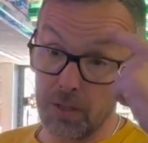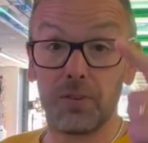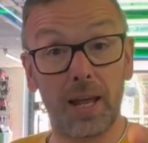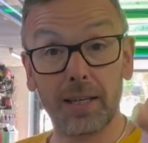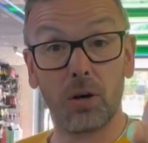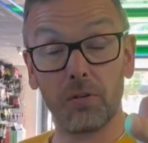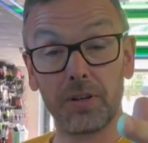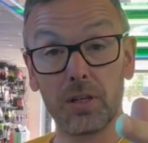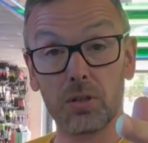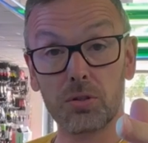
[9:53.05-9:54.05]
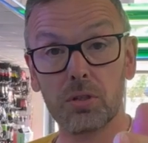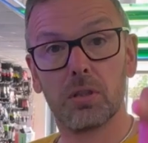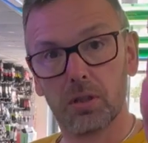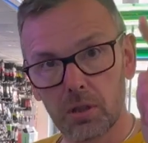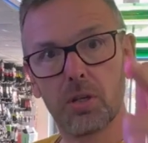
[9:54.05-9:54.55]
If you like our videos,
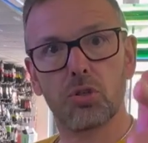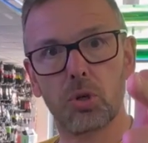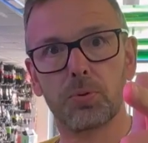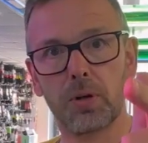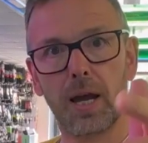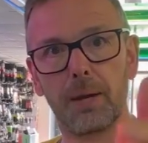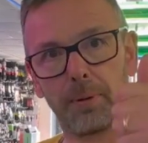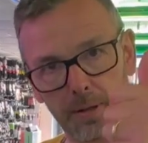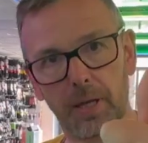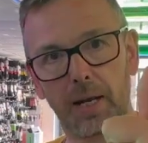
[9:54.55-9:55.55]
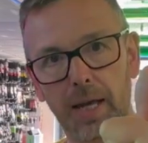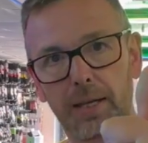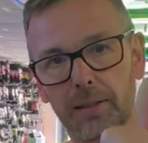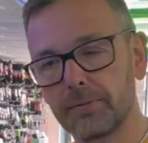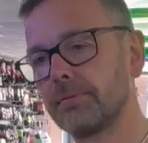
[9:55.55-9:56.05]
subscribe and
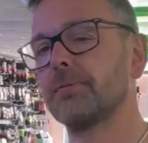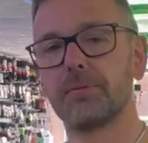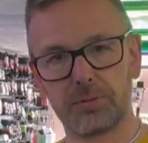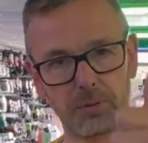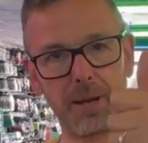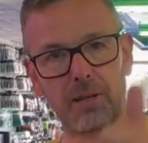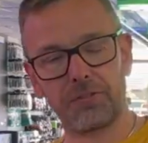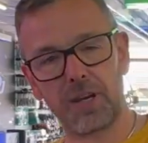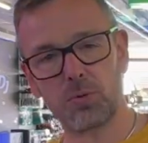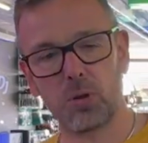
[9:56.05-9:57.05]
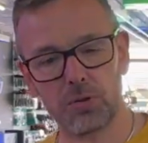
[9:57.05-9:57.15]
like. It's Mike at Phase 1.